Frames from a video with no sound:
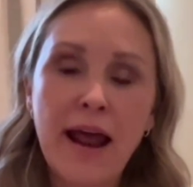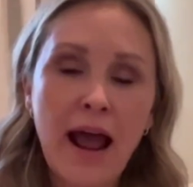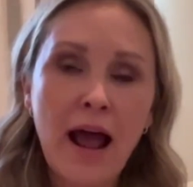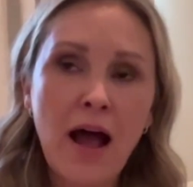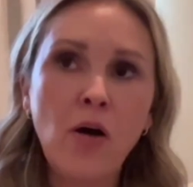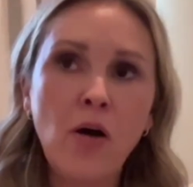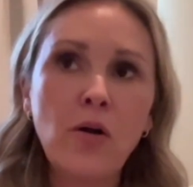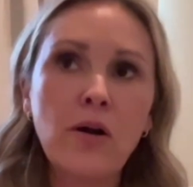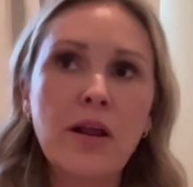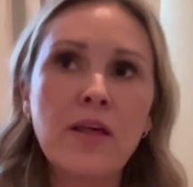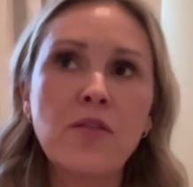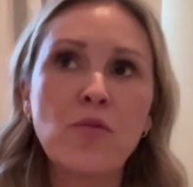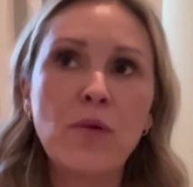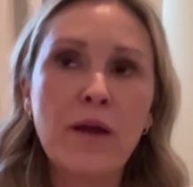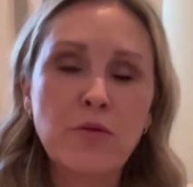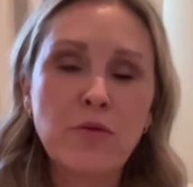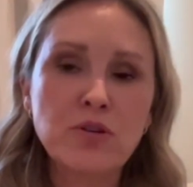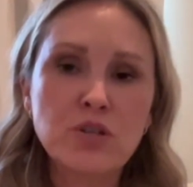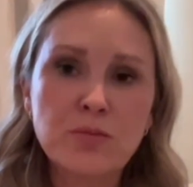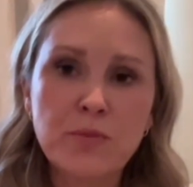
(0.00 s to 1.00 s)
out in the way
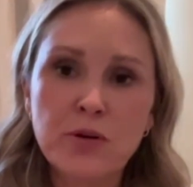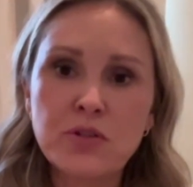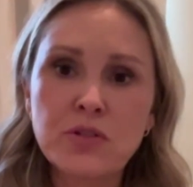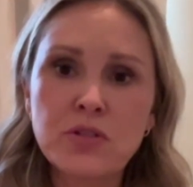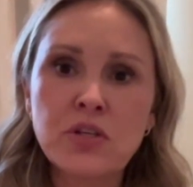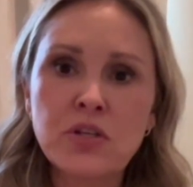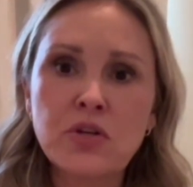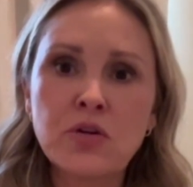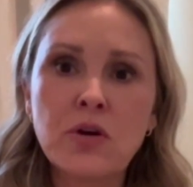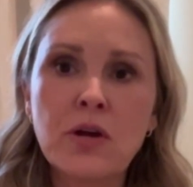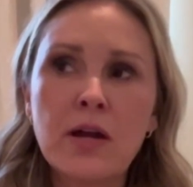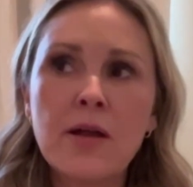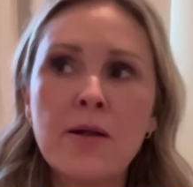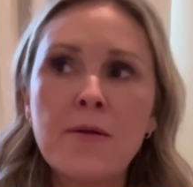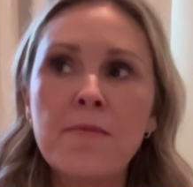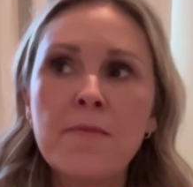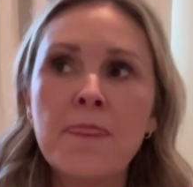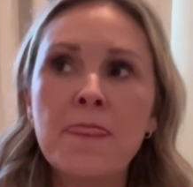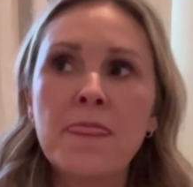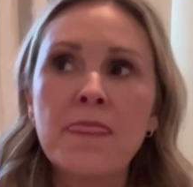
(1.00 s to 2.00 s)
we're supposed to,
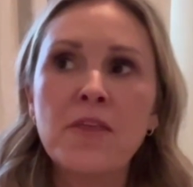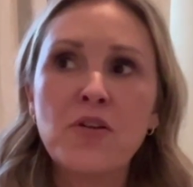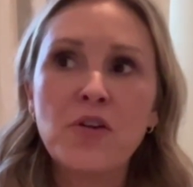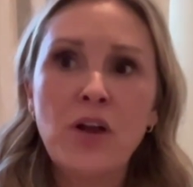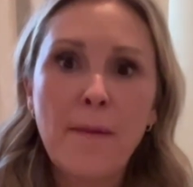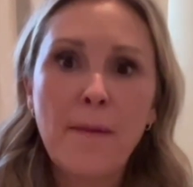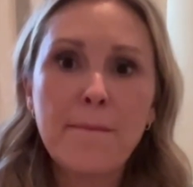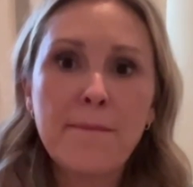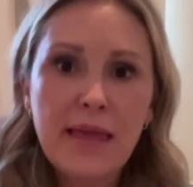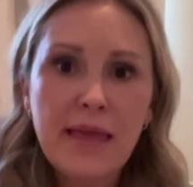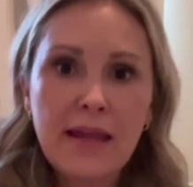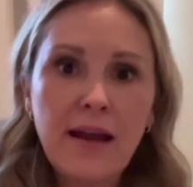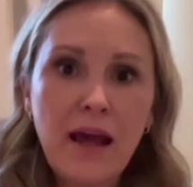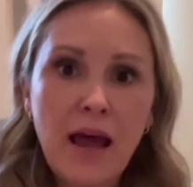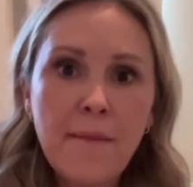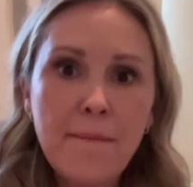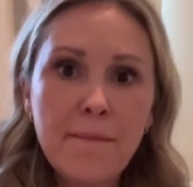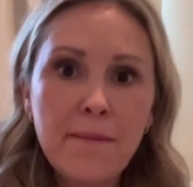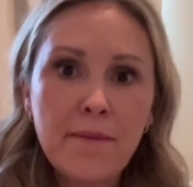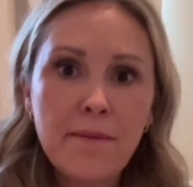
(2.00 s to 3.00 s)
they're not pin up.